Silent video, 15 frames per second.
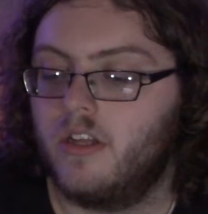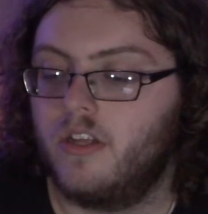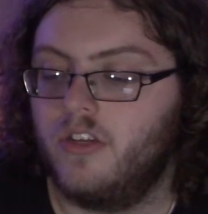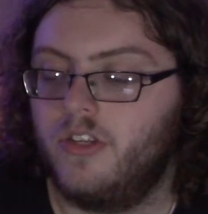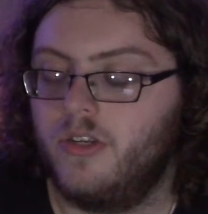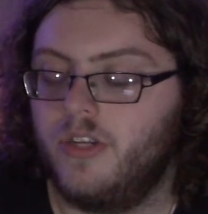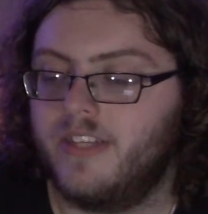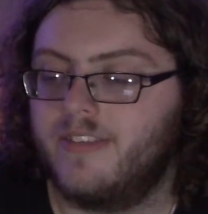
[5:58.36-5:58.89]

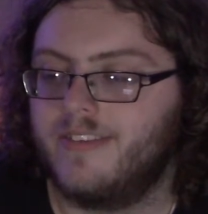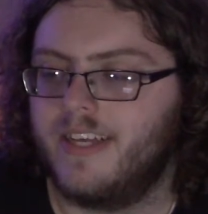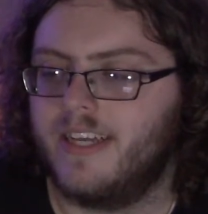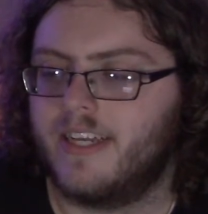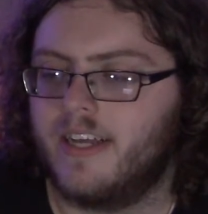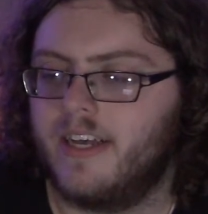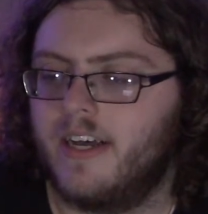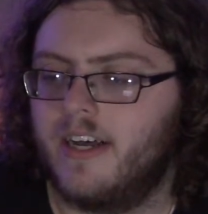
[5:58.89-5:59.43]
dude, it's
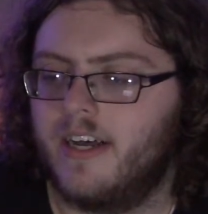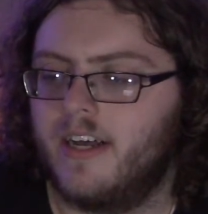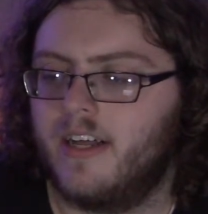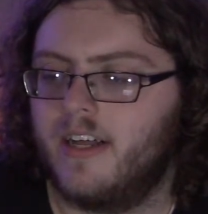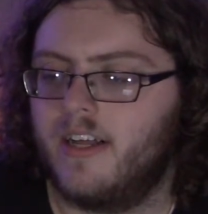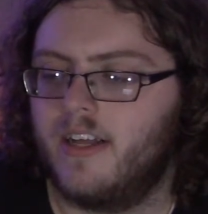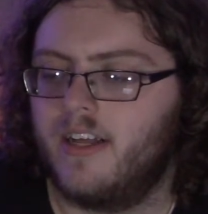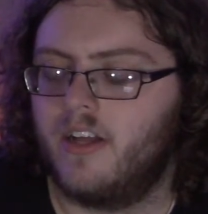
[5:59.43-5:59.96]
like, uh,
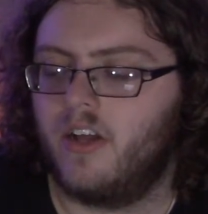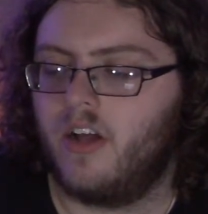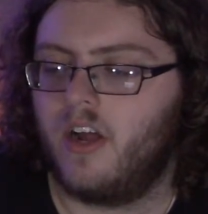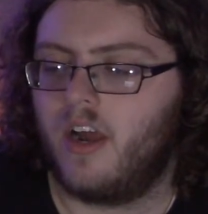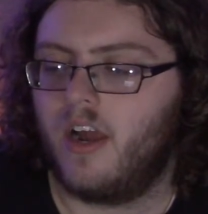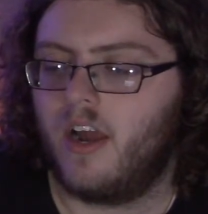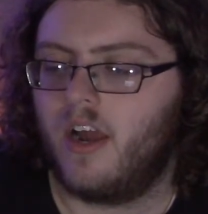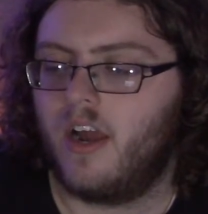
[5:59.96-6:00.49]

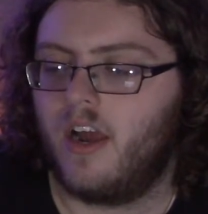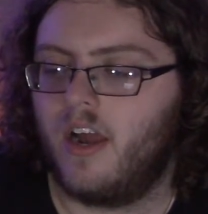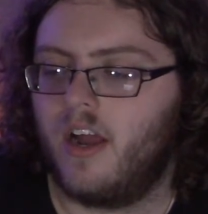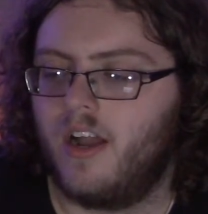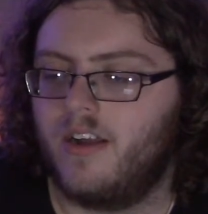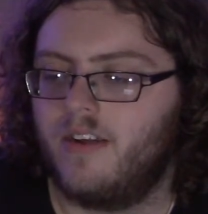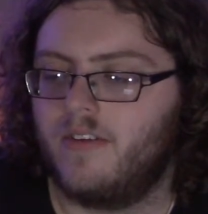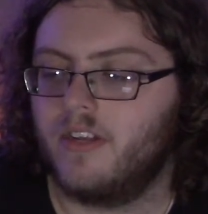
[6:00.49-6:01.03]

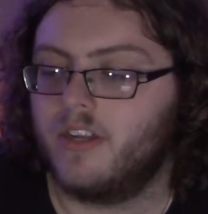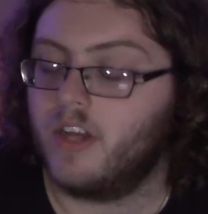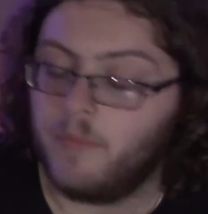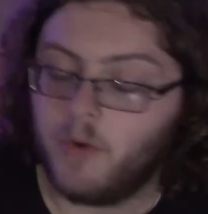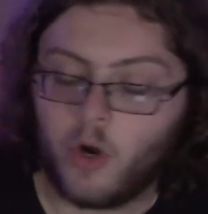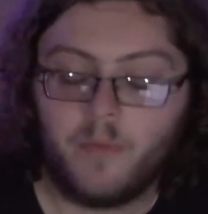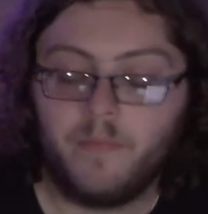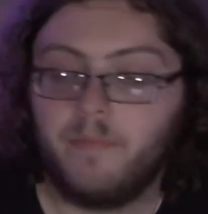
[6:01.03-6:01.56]
come
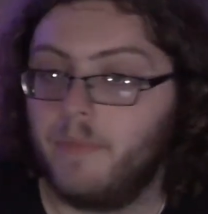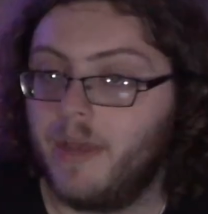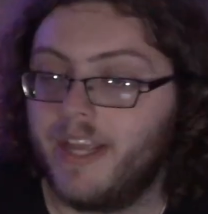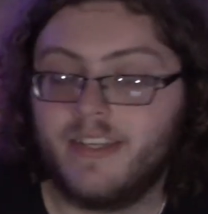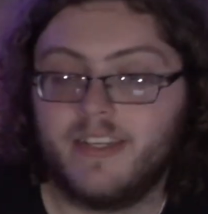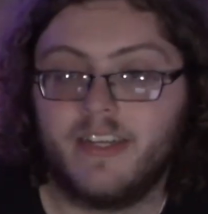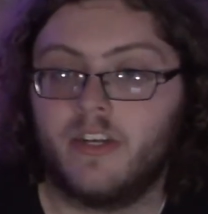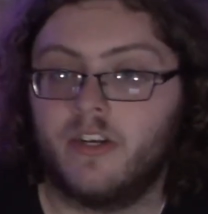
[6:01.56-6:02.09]
home,
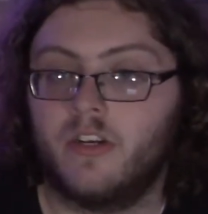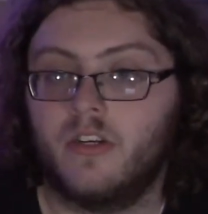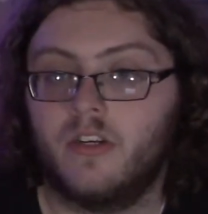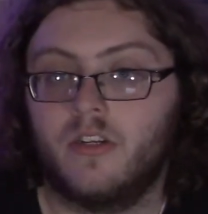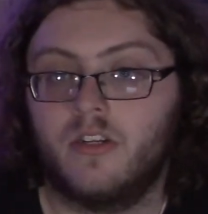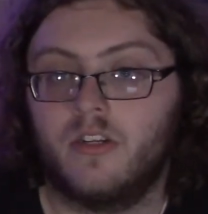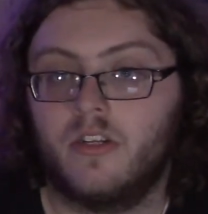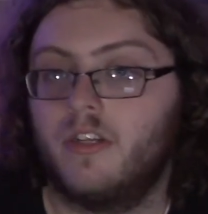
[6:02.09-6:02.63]
make dinner,
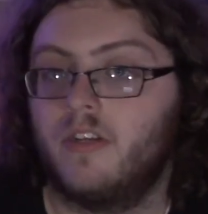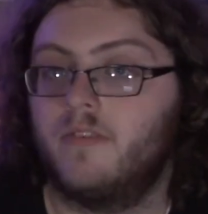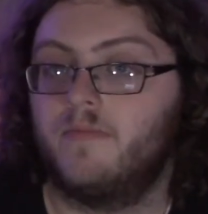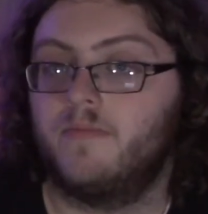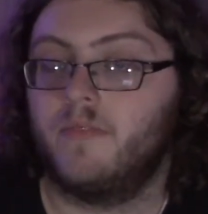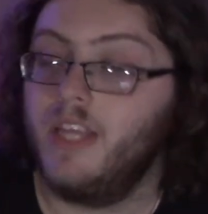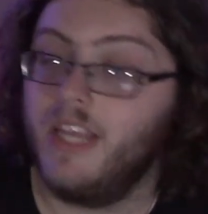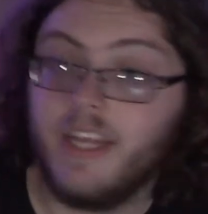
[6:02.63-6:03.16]

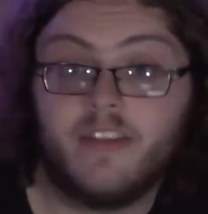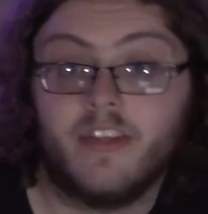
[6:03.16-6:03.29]
eat